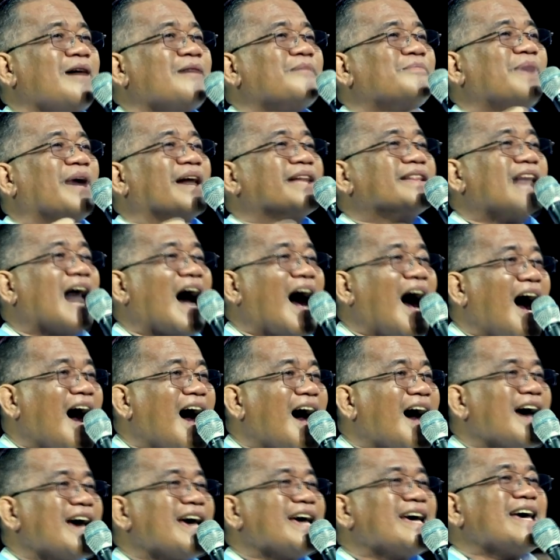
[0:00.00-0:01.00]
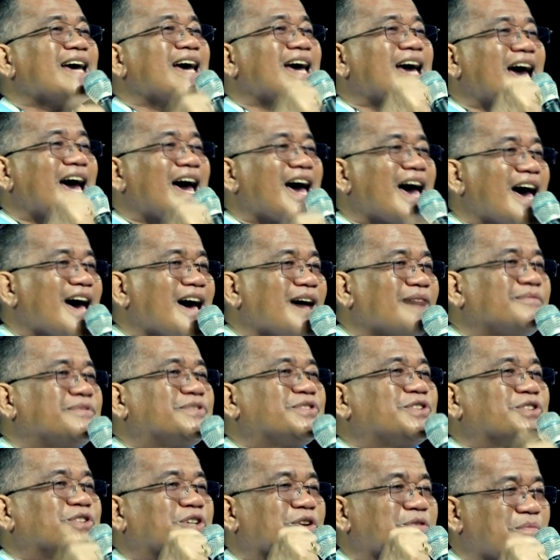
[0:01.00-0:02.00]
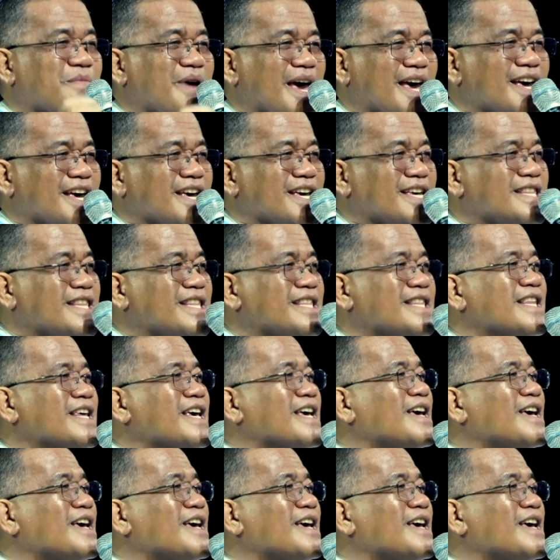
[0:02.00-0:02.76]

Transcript: but I have to remain